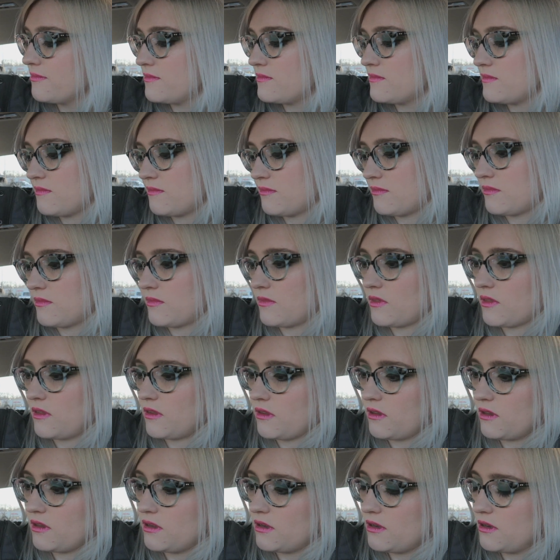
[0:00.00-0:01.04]

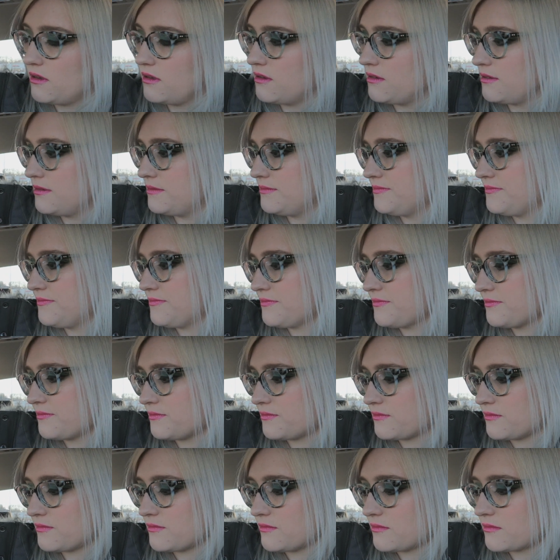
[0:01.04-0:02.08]

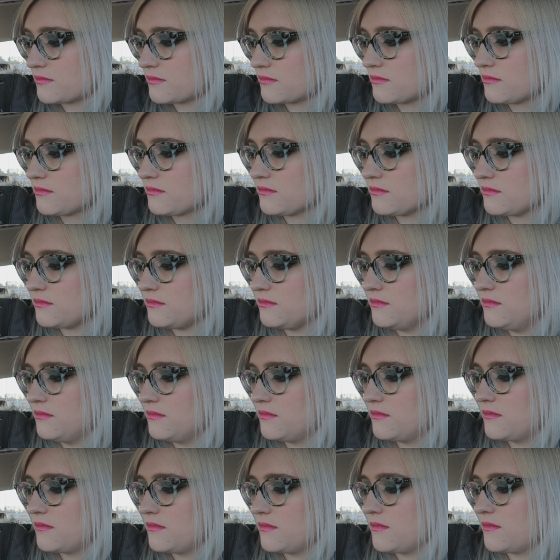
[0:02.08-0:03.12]

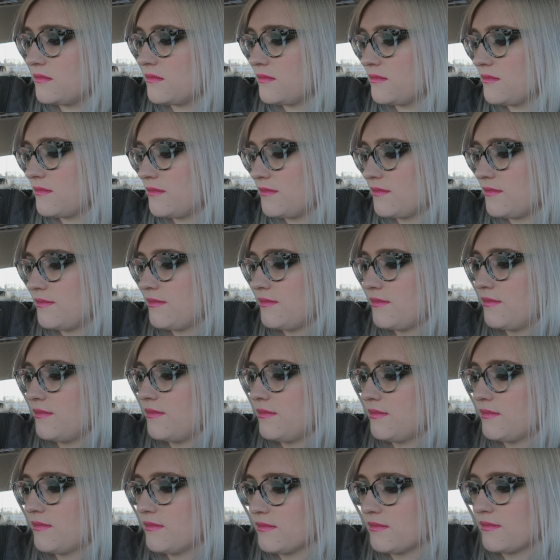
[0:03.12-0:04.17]

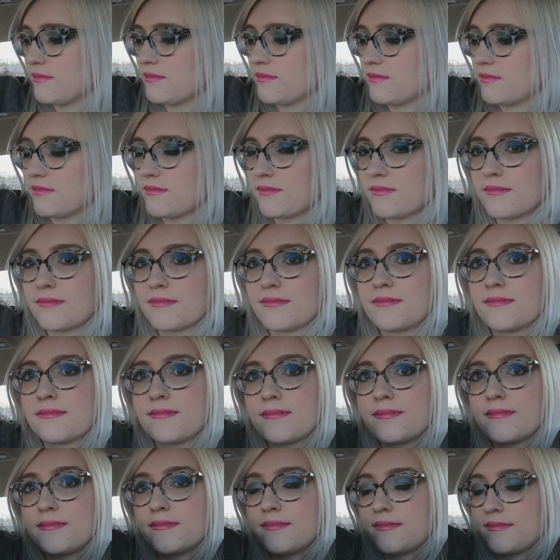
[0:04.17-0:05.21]

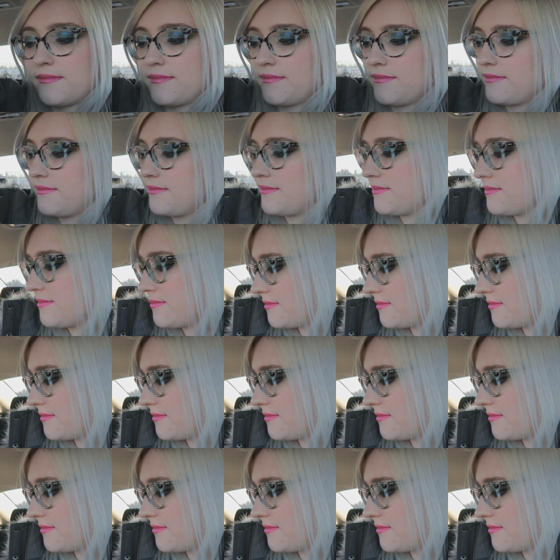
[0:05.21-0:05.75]
Nothing is said.